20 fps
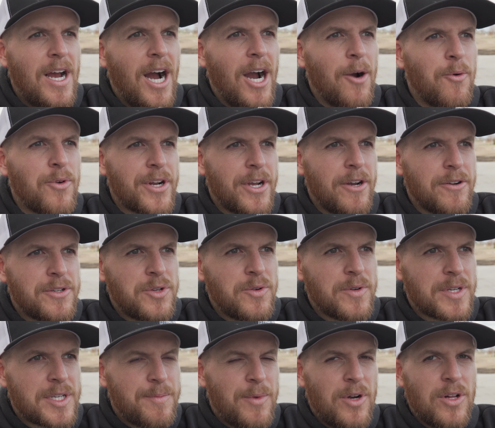I want to go to
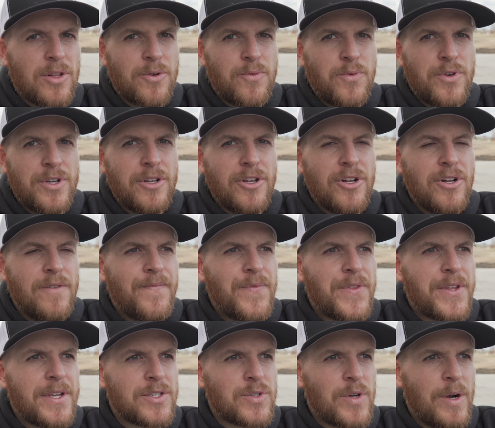a smaller wheel,
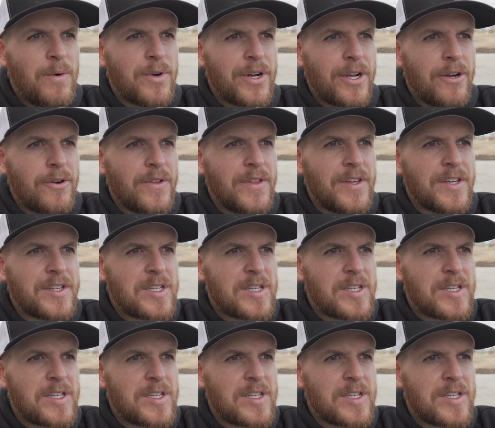so I want to go to the